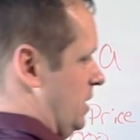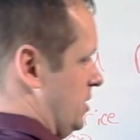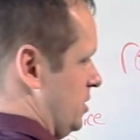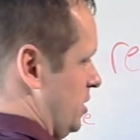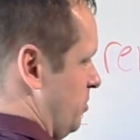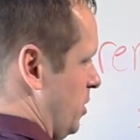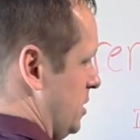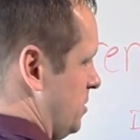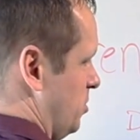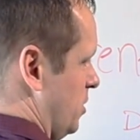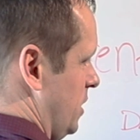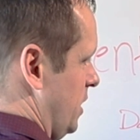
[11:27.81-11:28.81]
This is your
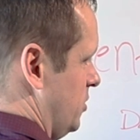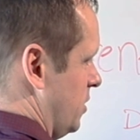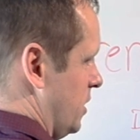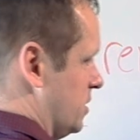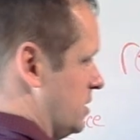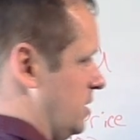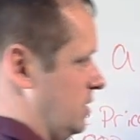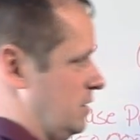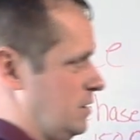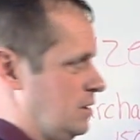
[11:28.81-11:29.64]
principal and interest